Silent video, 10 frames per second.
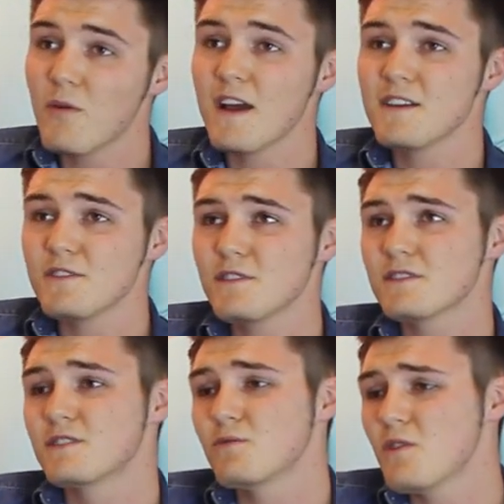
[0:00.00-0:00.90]
when you look
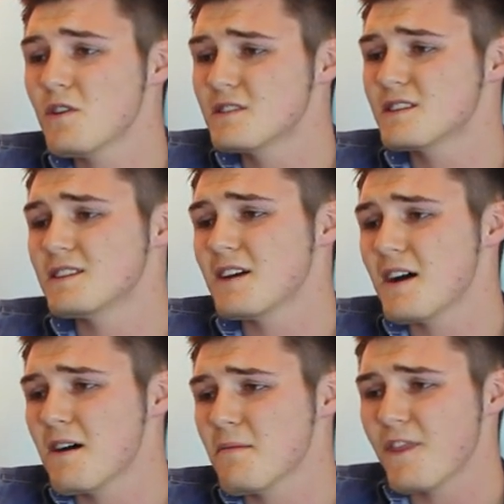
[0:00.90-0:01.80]
towards
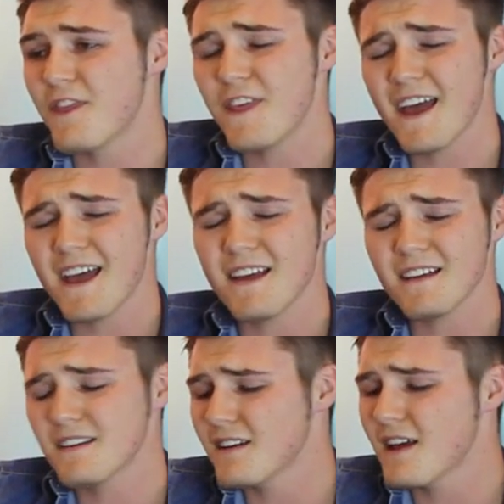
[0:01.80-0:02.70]

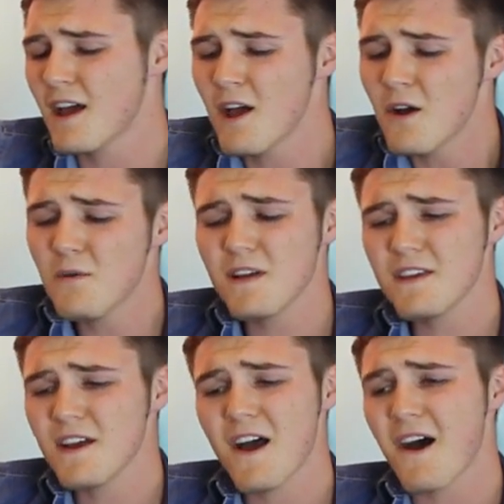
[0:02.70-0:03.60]
something with
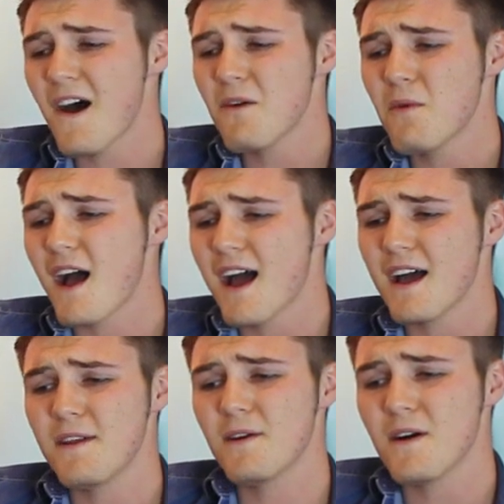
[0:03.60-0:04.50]
your heart
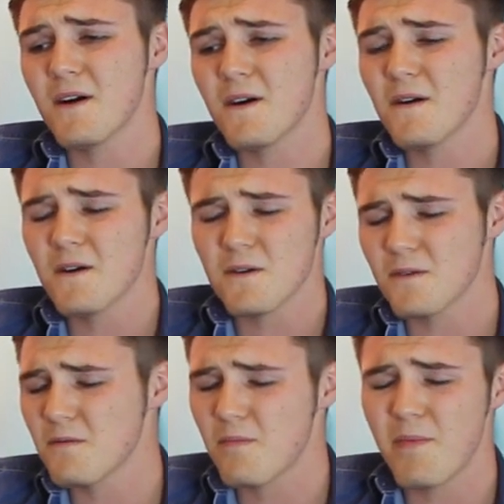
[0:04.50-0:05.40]
wide
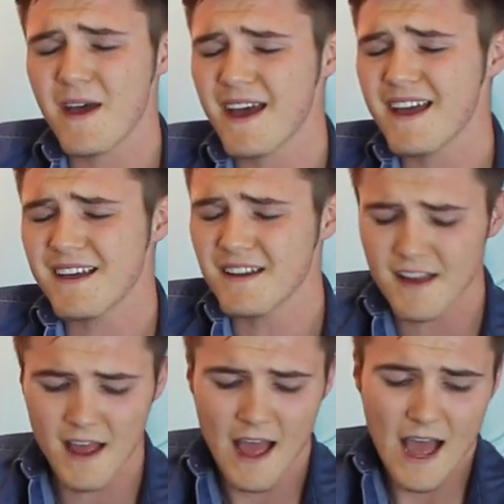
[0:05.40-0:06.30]
open.
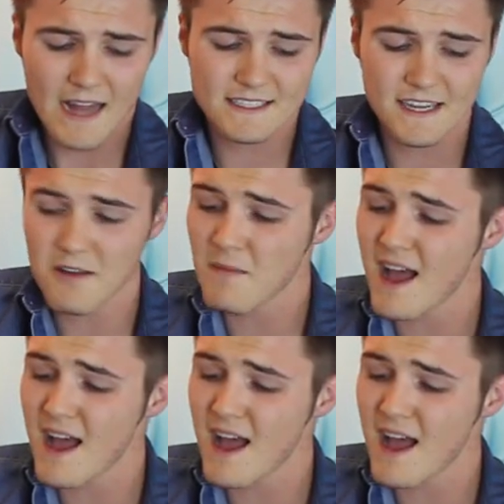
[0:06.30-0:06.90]
I tell